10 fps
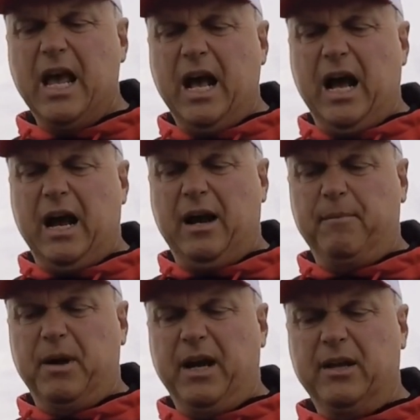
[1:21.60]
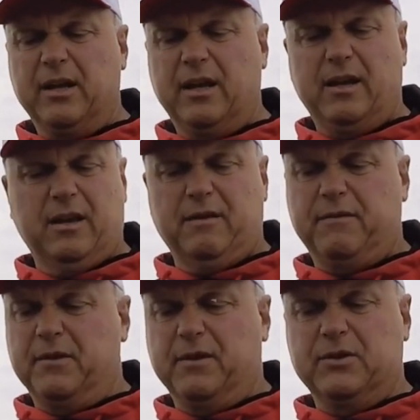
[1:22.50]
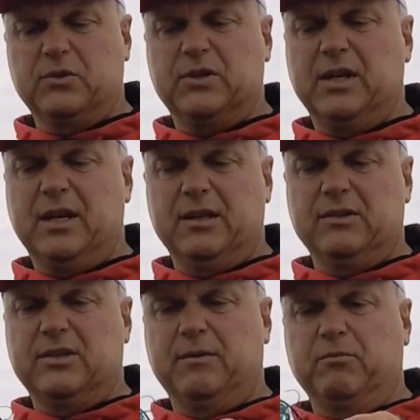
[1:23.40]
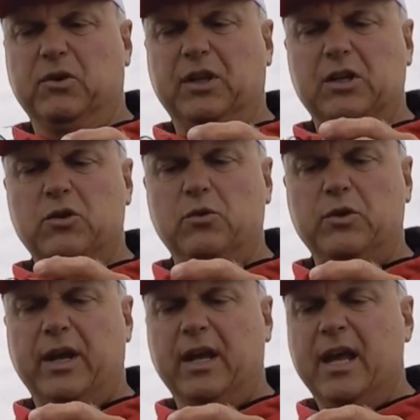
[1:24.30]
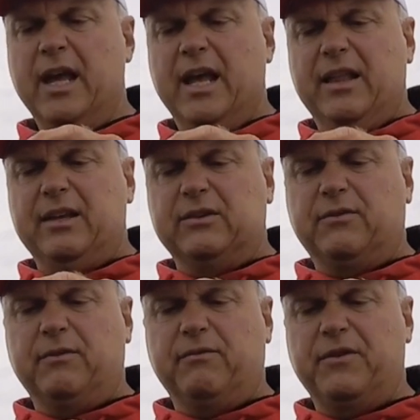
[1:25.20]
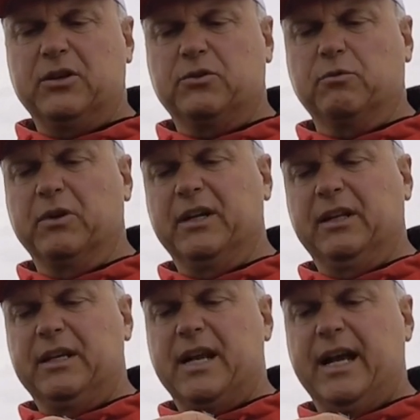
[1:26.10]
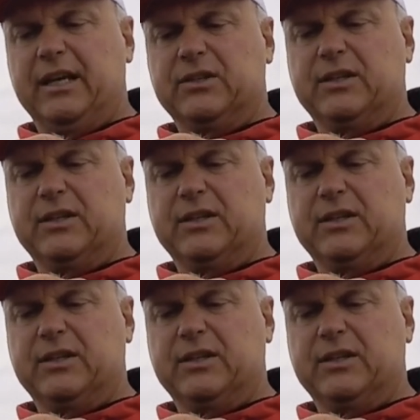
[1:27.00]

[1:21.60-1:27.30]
um, if you're interested in some really new, they these fish really nice.